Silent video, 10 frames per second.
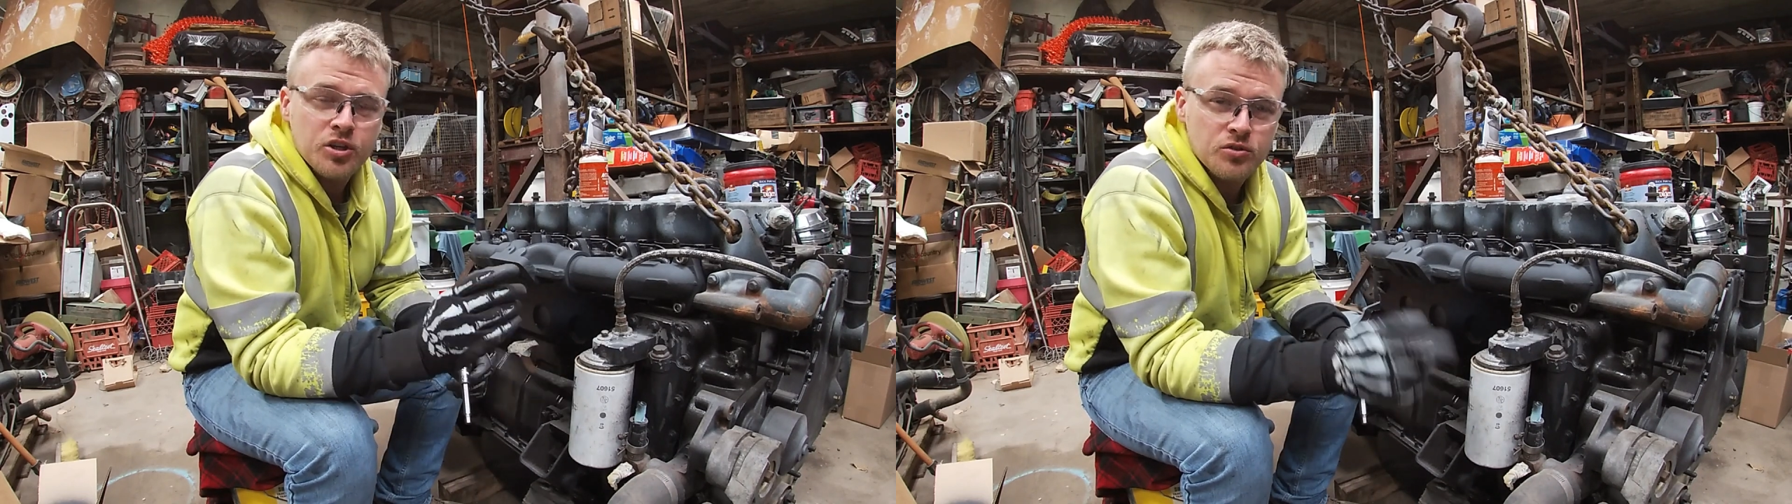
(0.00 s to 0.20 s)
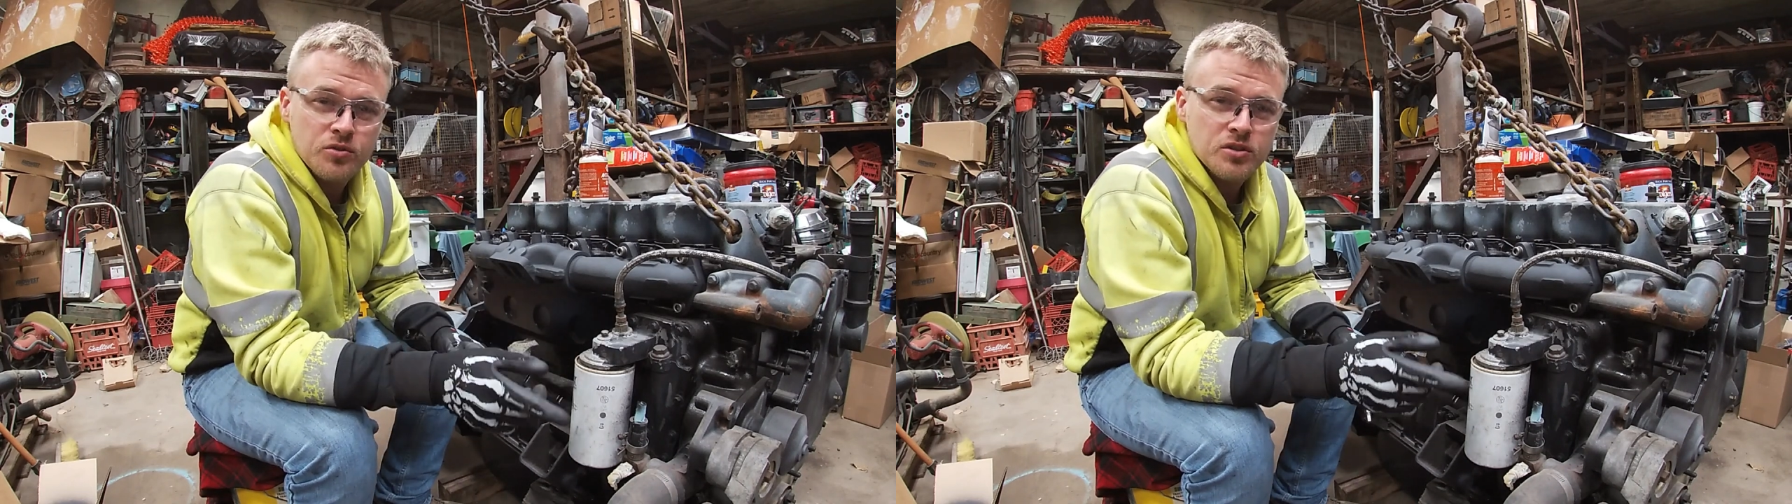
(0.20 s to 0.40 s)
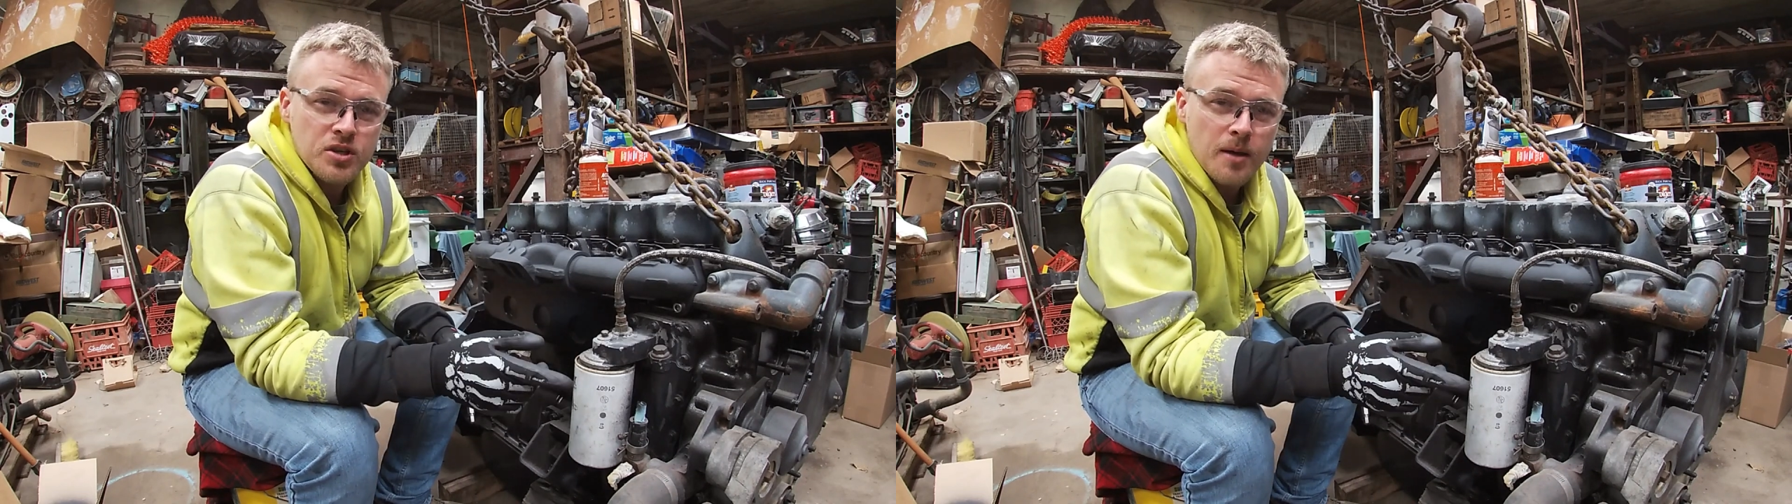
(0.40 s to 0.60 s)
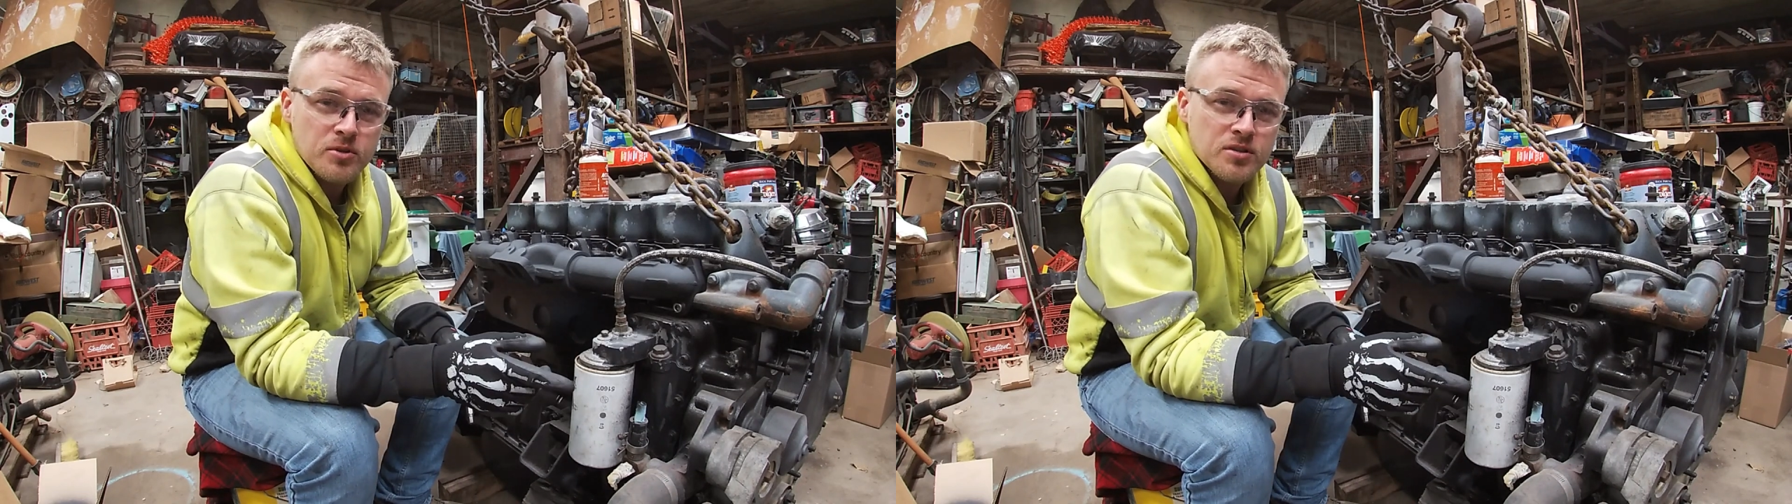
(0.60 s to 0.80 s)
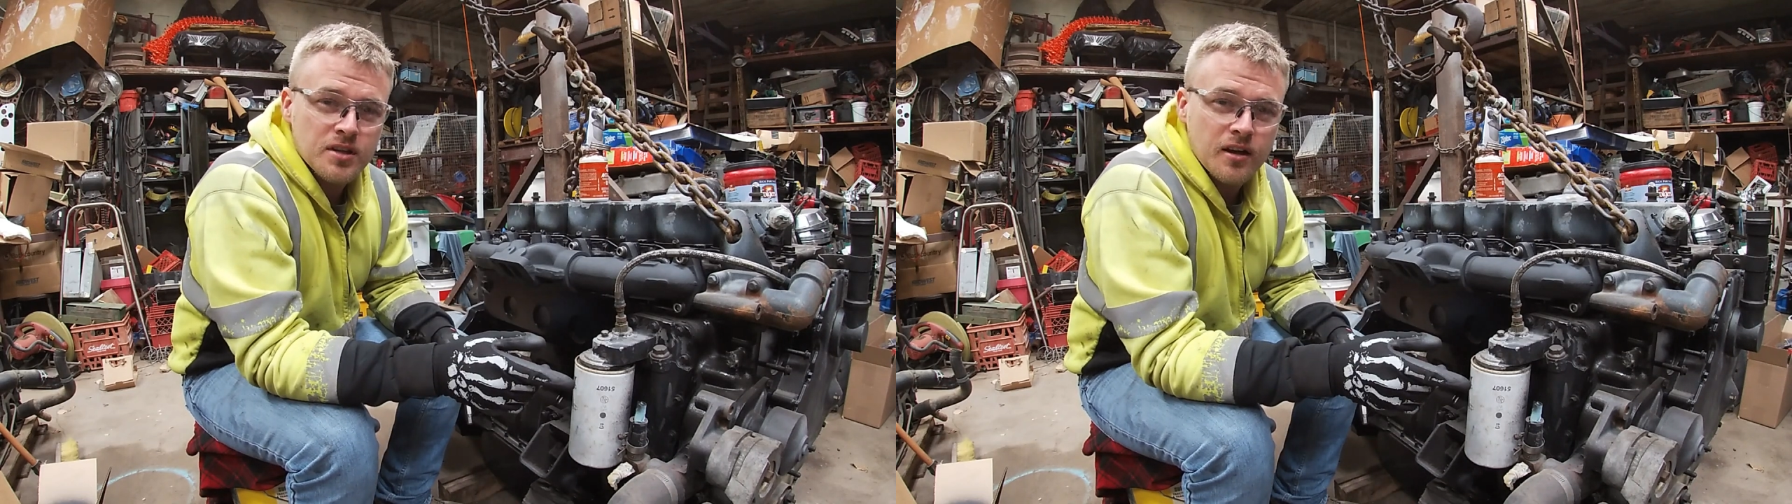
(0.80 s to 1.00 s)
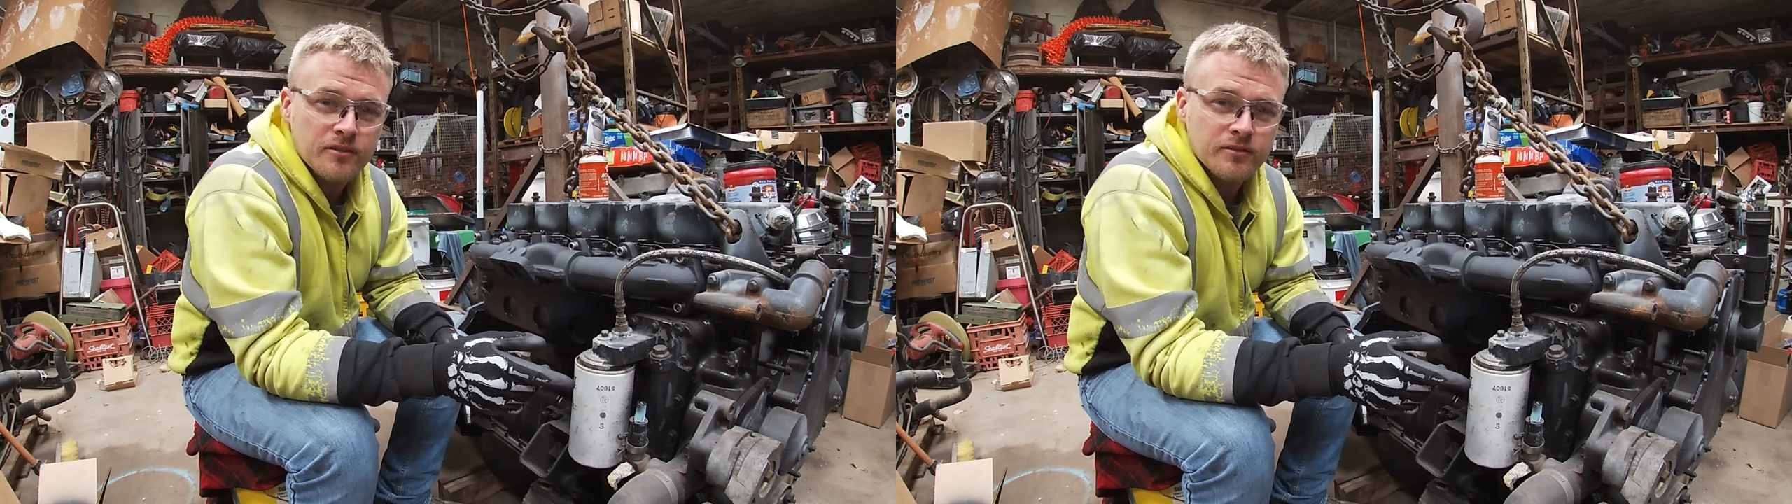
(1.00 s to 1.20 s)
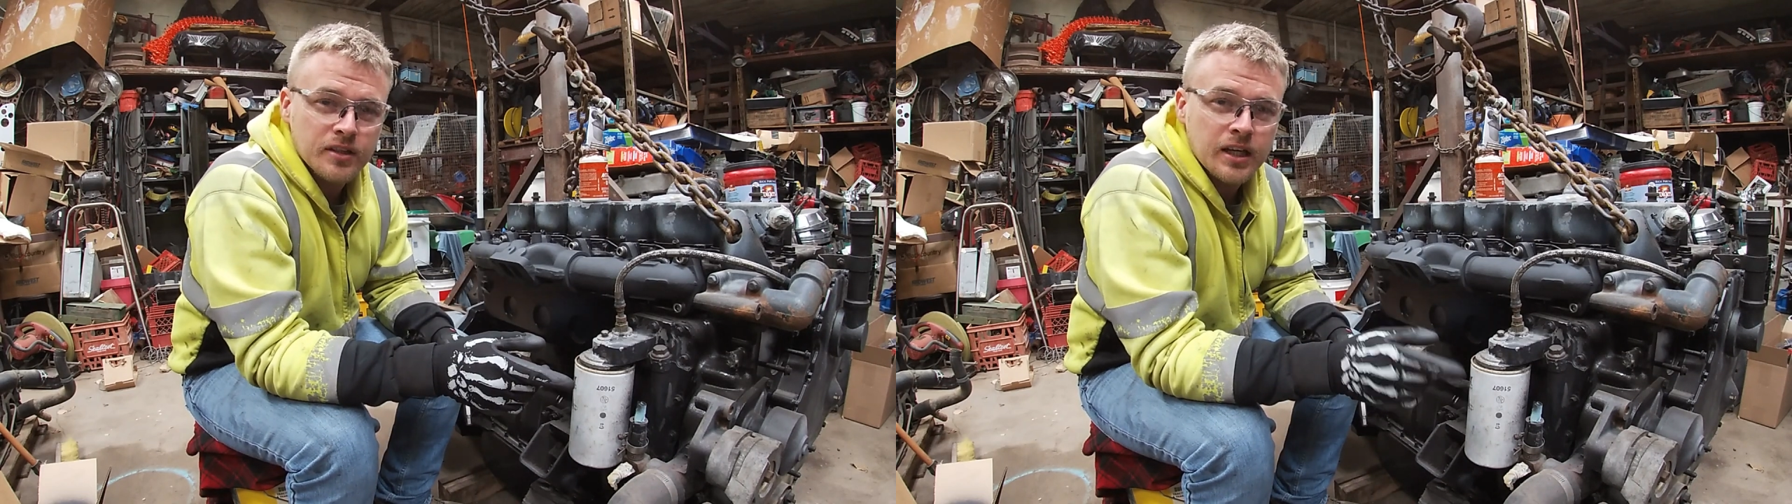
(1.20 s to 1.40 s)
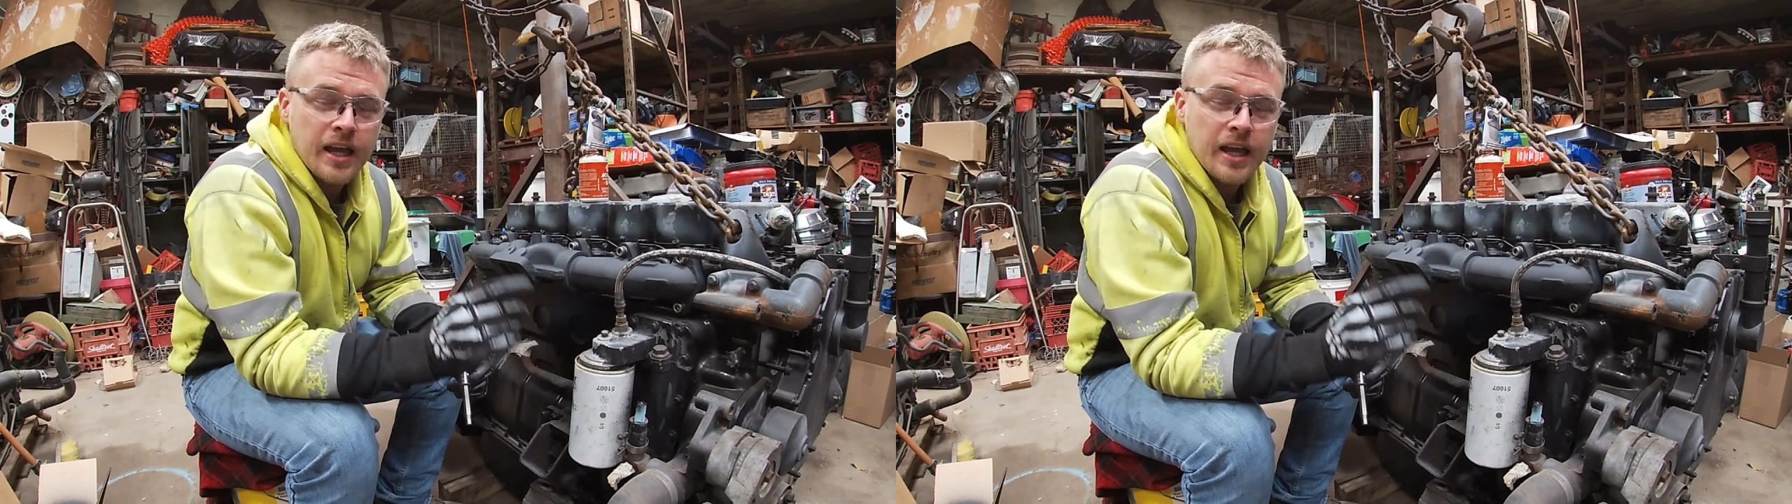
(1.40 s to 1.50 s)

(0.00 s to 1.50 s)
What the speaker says: you do the job yourself,